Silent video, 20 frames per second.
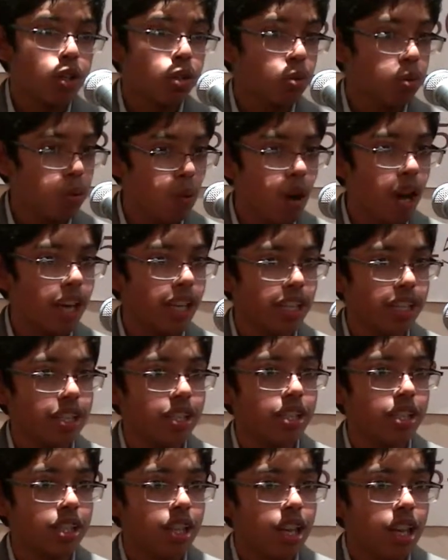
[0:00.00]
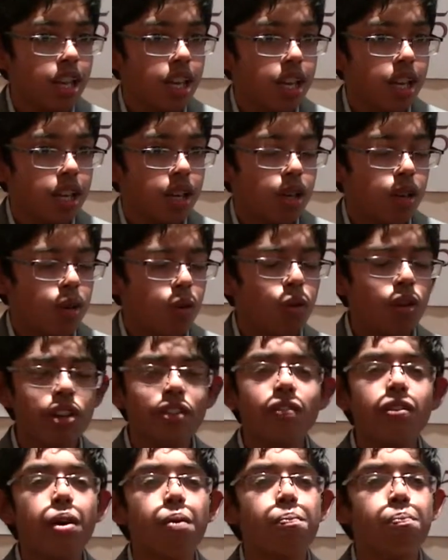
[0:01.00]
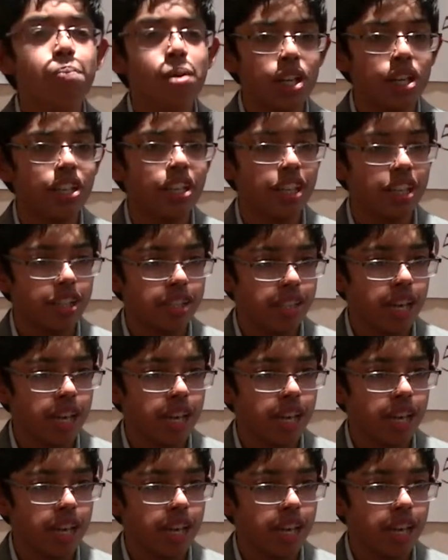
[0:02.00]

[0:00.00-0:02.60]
twice, or even 1,000,000,000